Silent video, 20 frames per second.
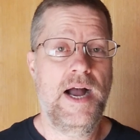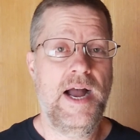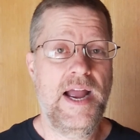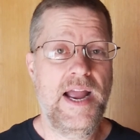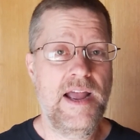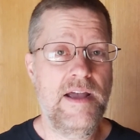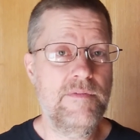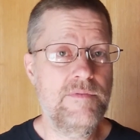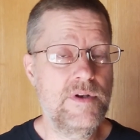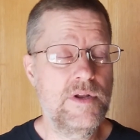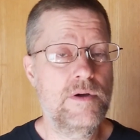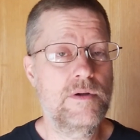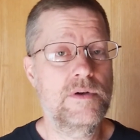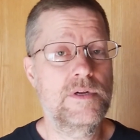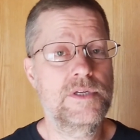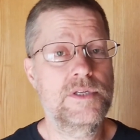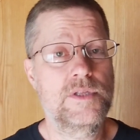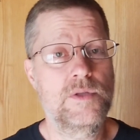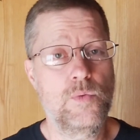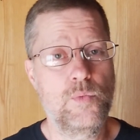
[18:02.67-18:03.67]
I have
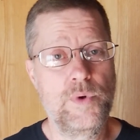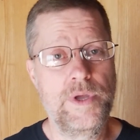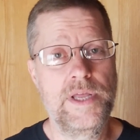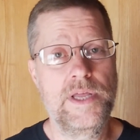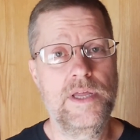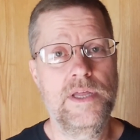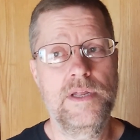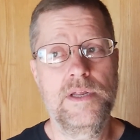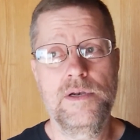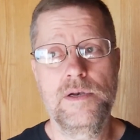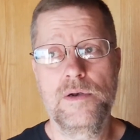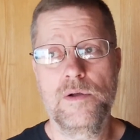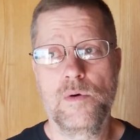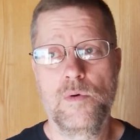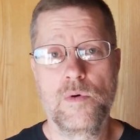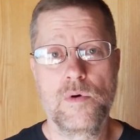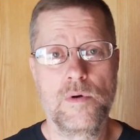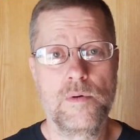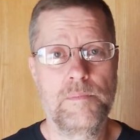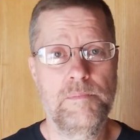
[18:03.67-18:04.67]
noticed the wind
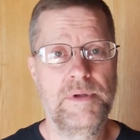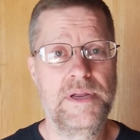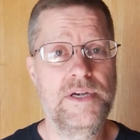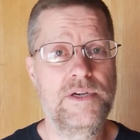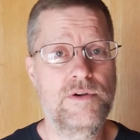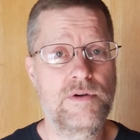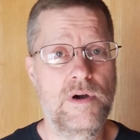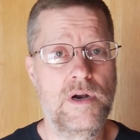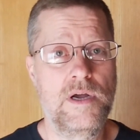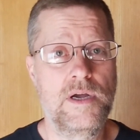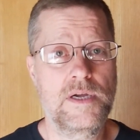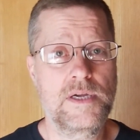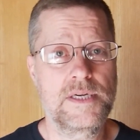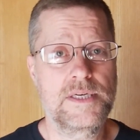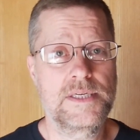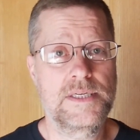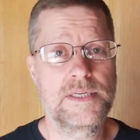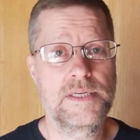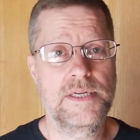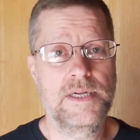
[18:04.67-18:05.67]
or big
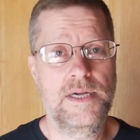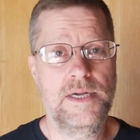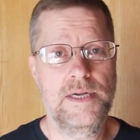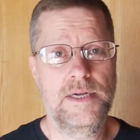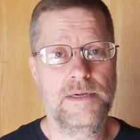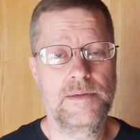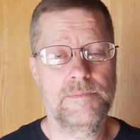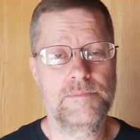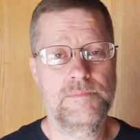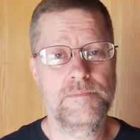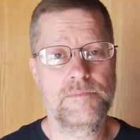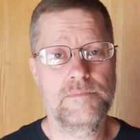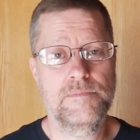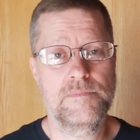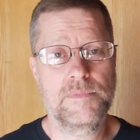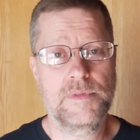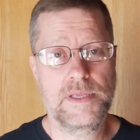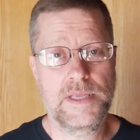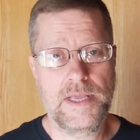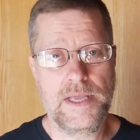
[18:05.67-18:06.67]
trucks
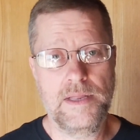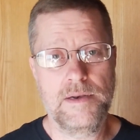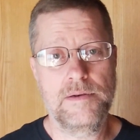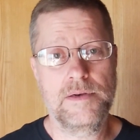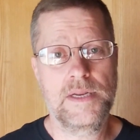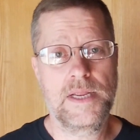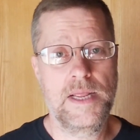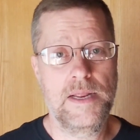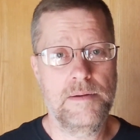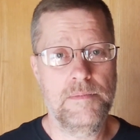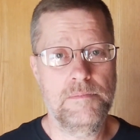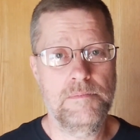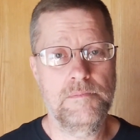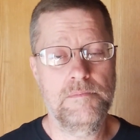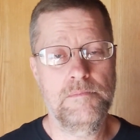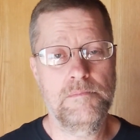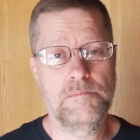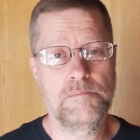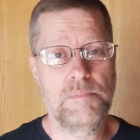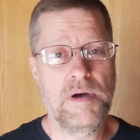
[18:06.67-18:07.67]
can
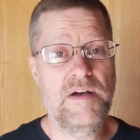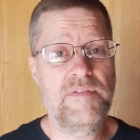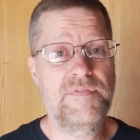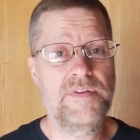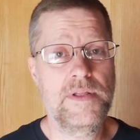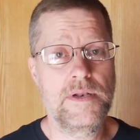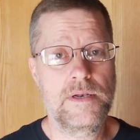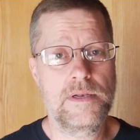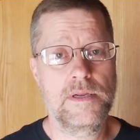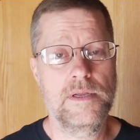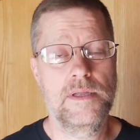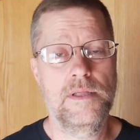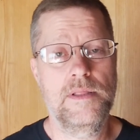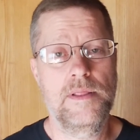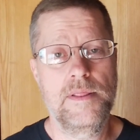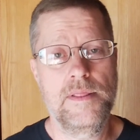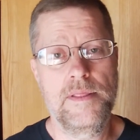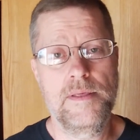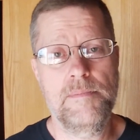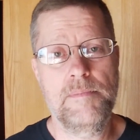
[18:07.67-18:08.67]
buffet
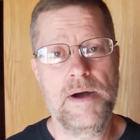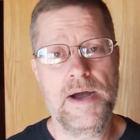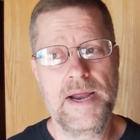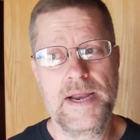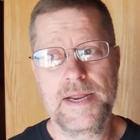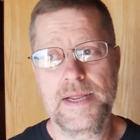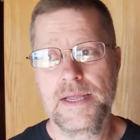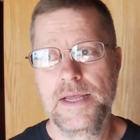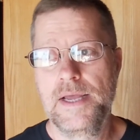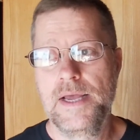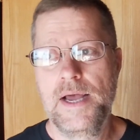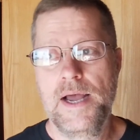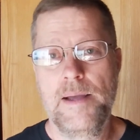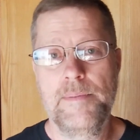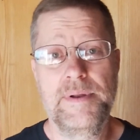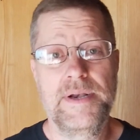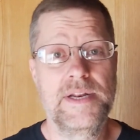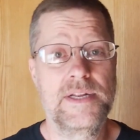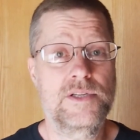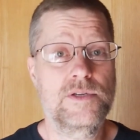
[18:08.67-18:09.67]
the bike. I
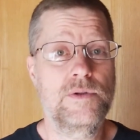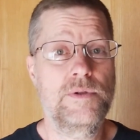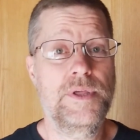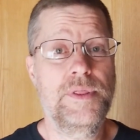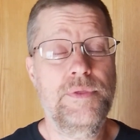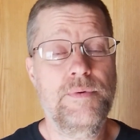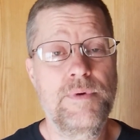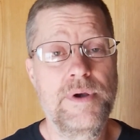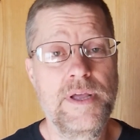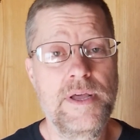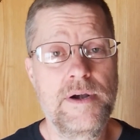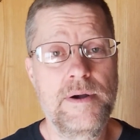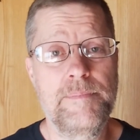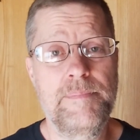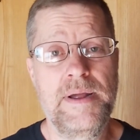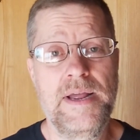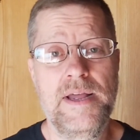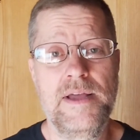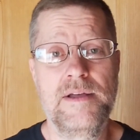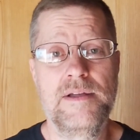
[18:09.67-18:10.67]
mean, it's only 300
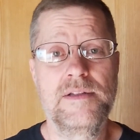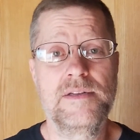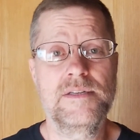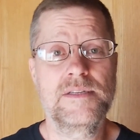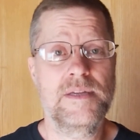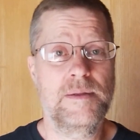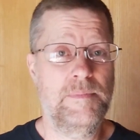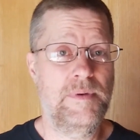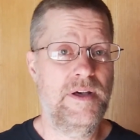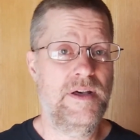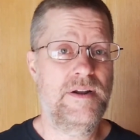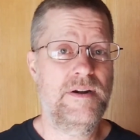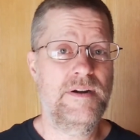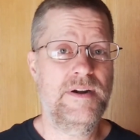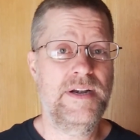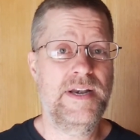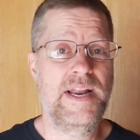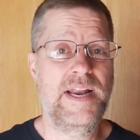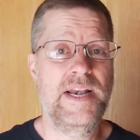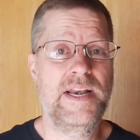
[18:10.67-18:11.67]
pounds, I'm
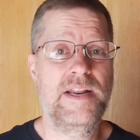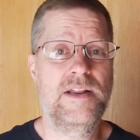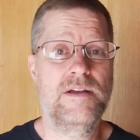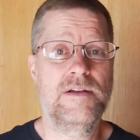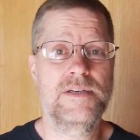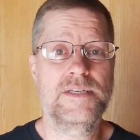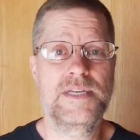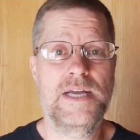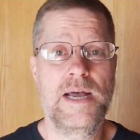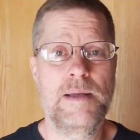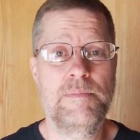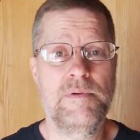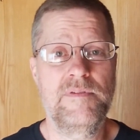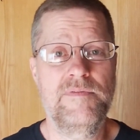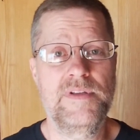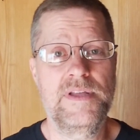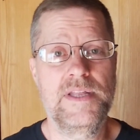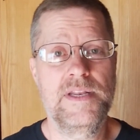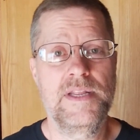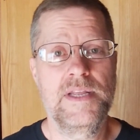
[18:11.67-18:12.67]
180 on top
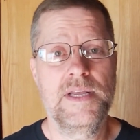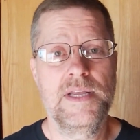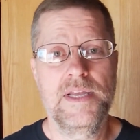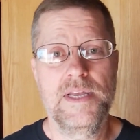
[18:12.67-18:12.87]
of it,